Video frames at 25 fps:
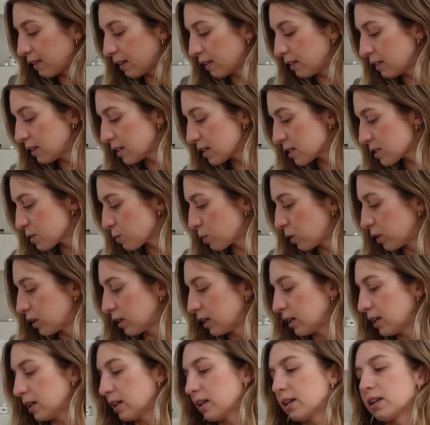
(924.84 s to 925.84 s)
then this
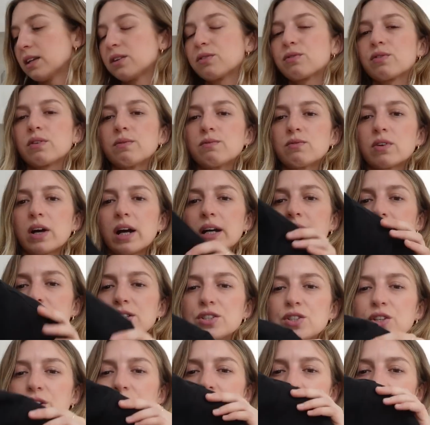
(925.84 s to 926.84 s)
one is from Riley
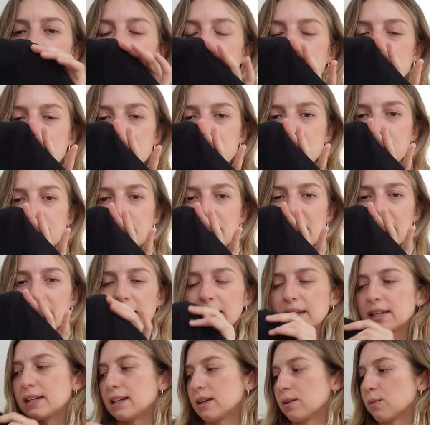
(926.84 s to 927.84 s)
Studio. This is a black
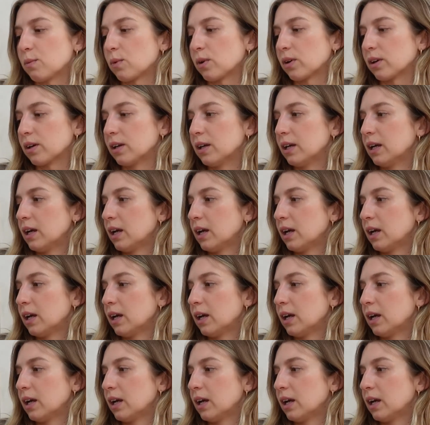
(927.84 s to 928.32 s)
linen one.